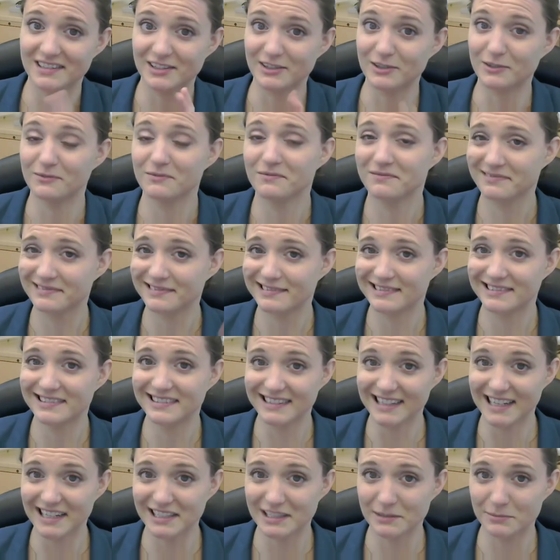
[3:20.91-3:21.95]
So
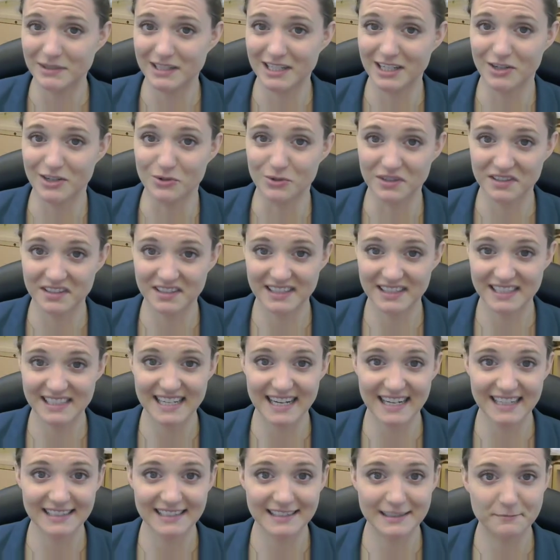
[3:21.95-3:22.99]
not to be ignored, these
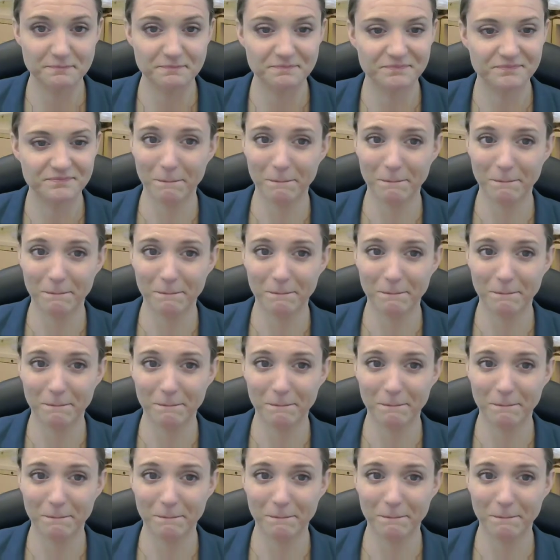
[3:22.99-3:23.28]
guys.